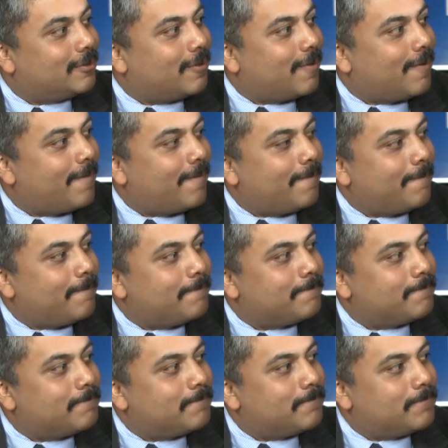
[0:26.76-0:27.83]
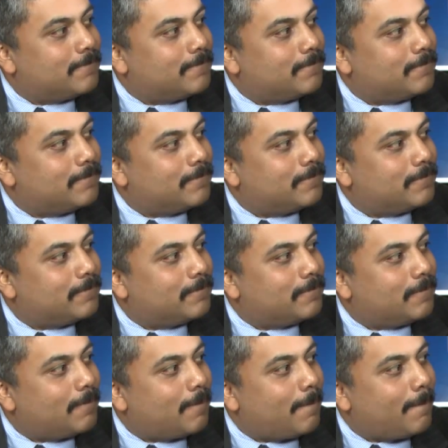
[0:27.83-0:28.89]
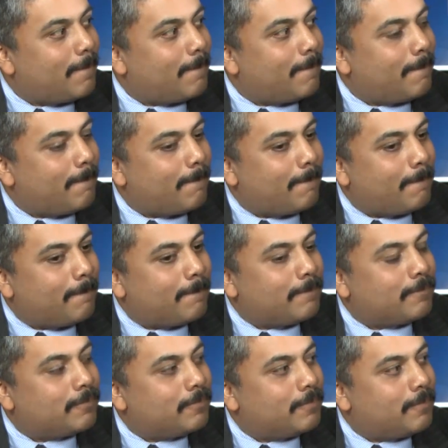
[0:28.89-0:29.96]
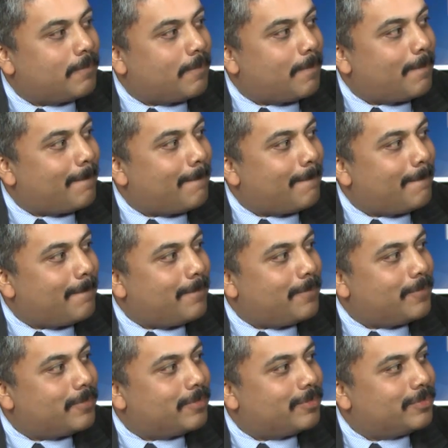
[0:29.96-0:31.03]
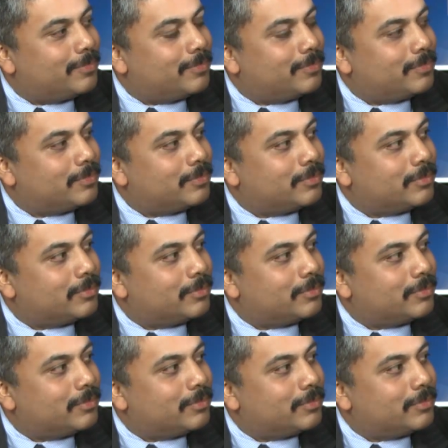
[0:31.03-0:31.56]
[no speech]